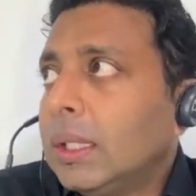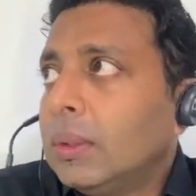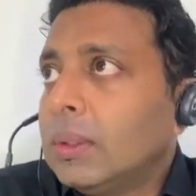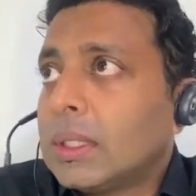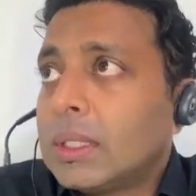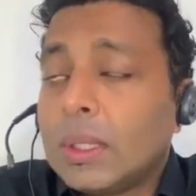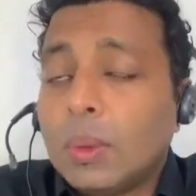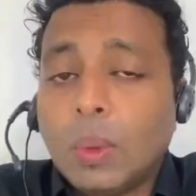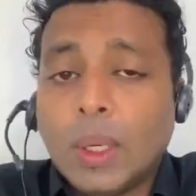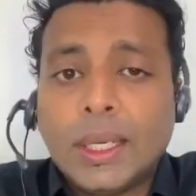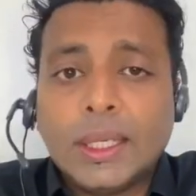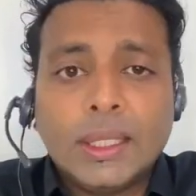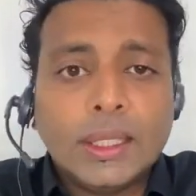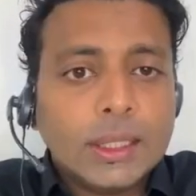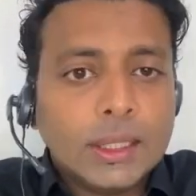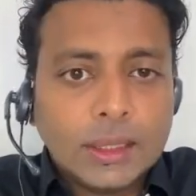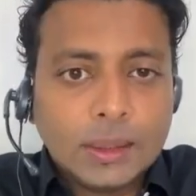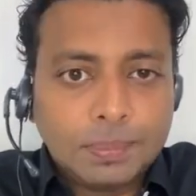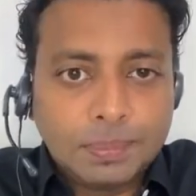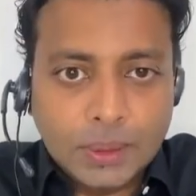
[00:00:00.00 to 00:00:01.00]
they will say, why
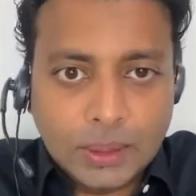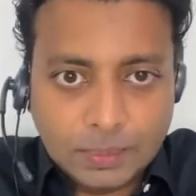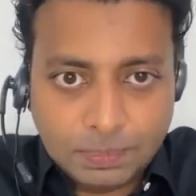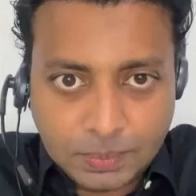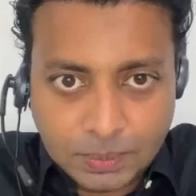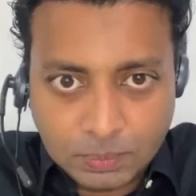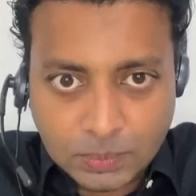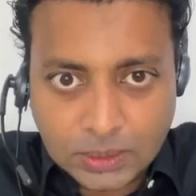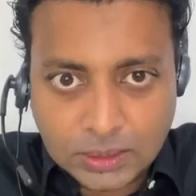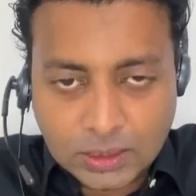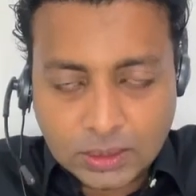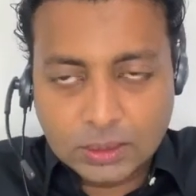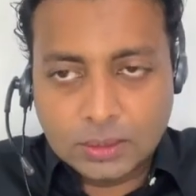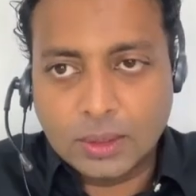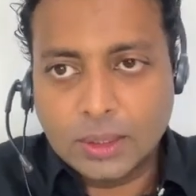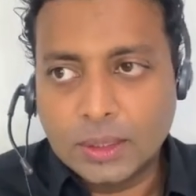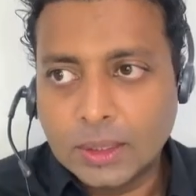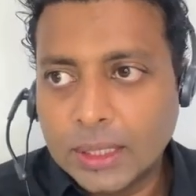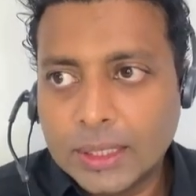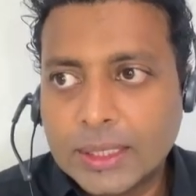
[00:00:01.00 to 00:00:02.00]
didn't the PAP make
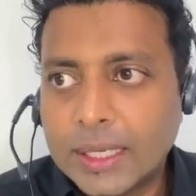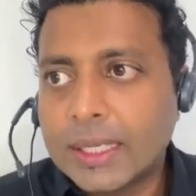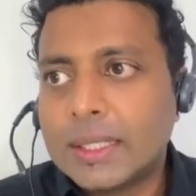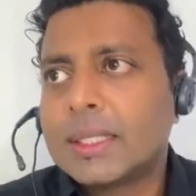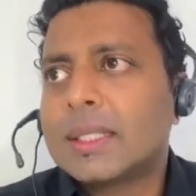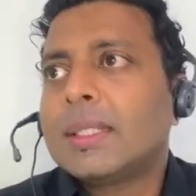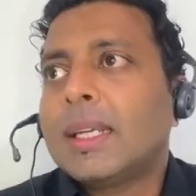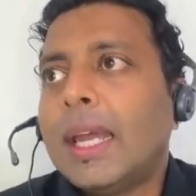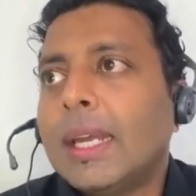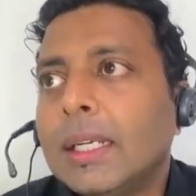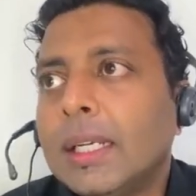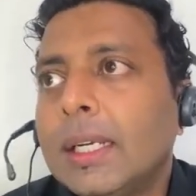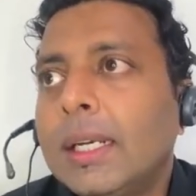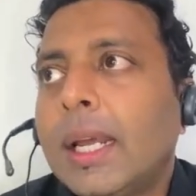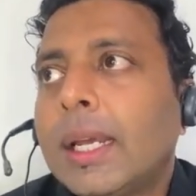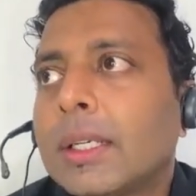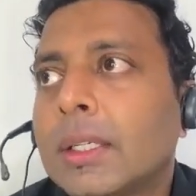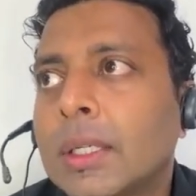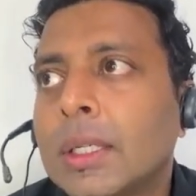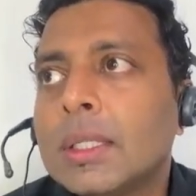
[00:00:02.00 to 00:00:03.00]
it green, right? That's, and
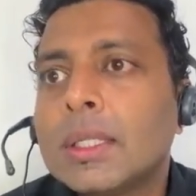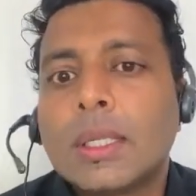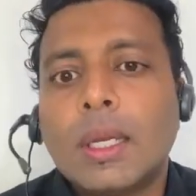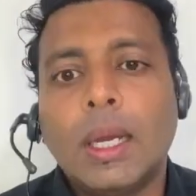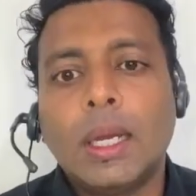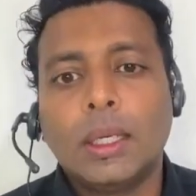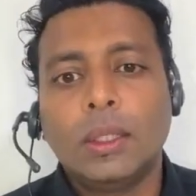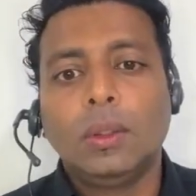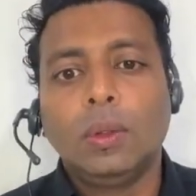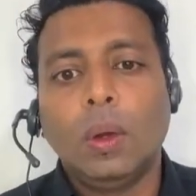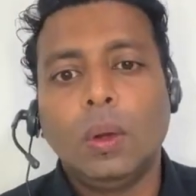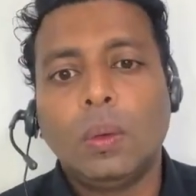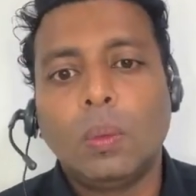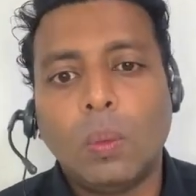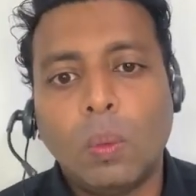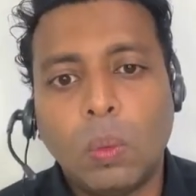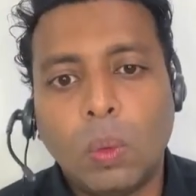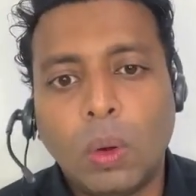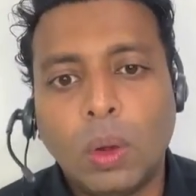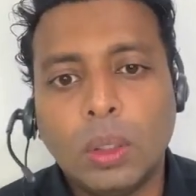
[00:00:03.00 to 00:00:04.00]
elections are
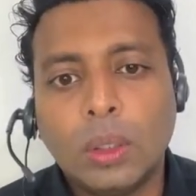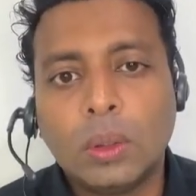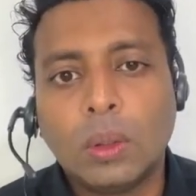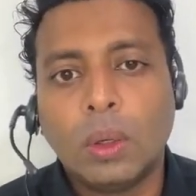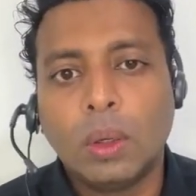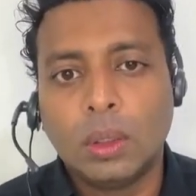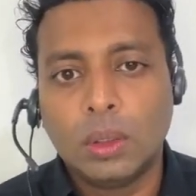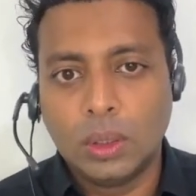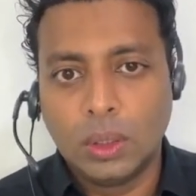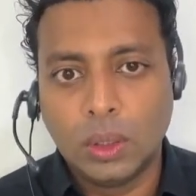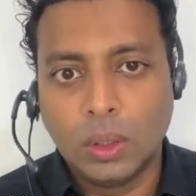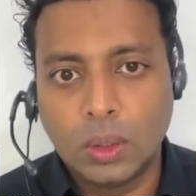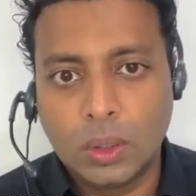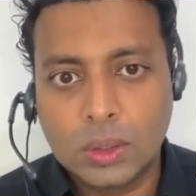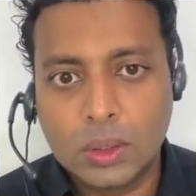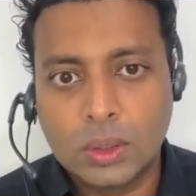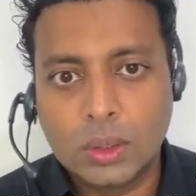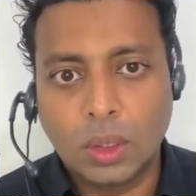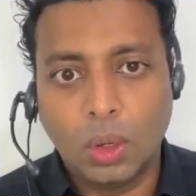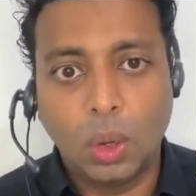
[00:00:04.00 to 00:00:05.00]
not won or
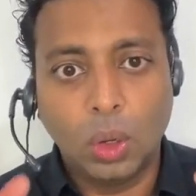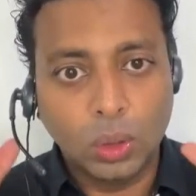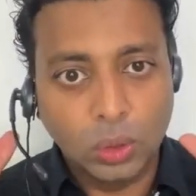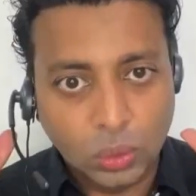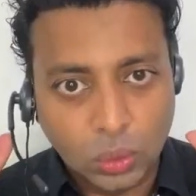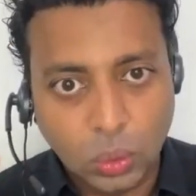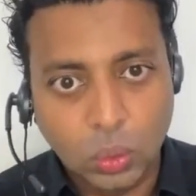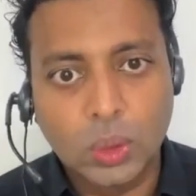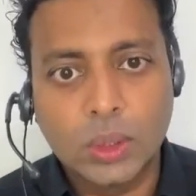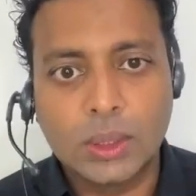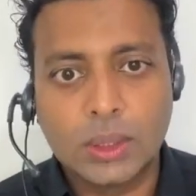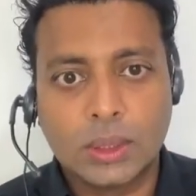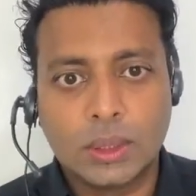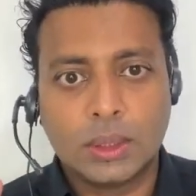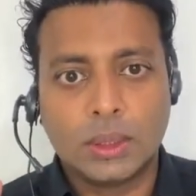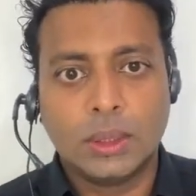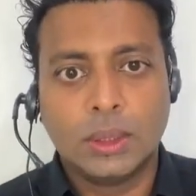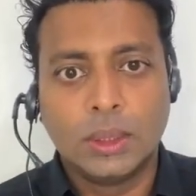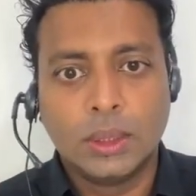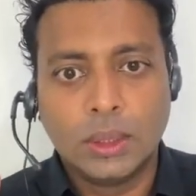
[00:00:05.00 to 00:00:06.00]
lost on
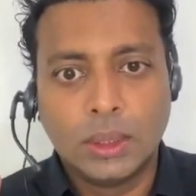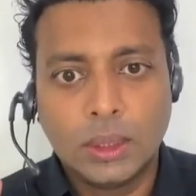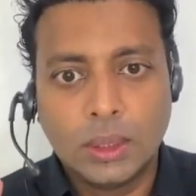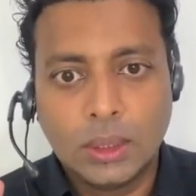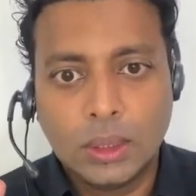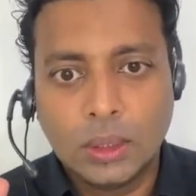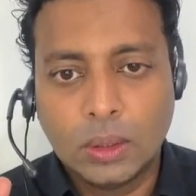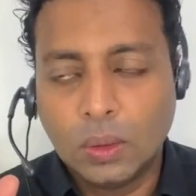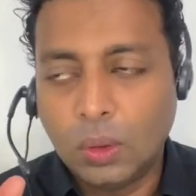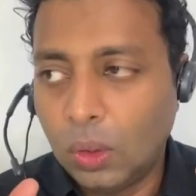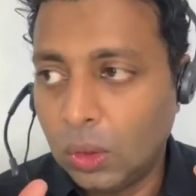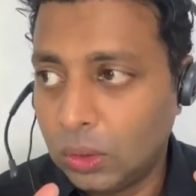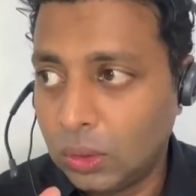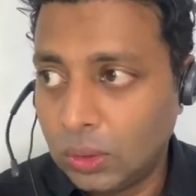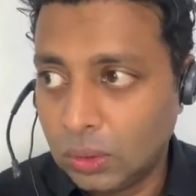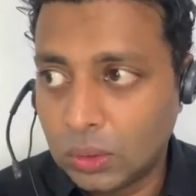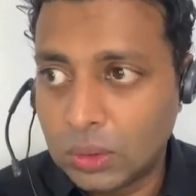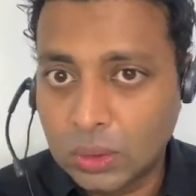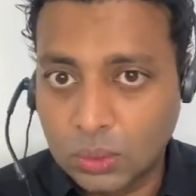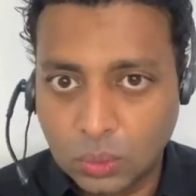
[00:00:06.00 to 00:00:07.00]
those,
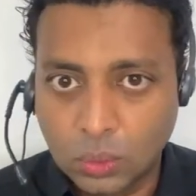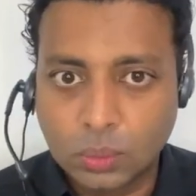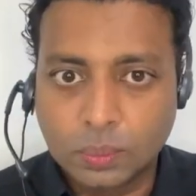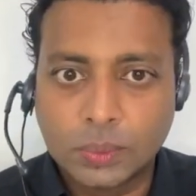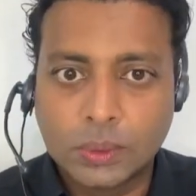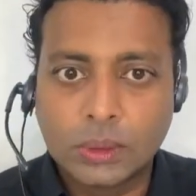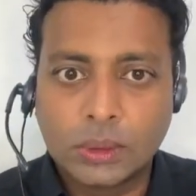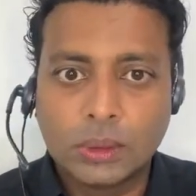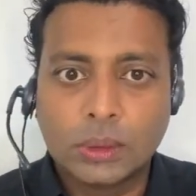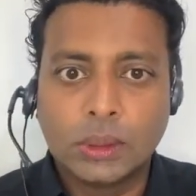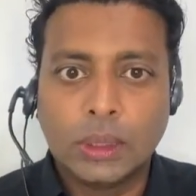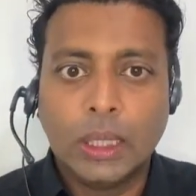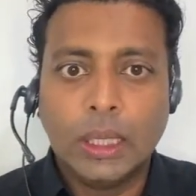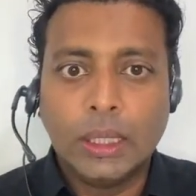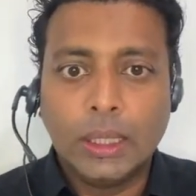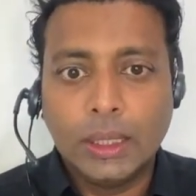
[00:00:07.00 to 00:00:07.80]
on those groups.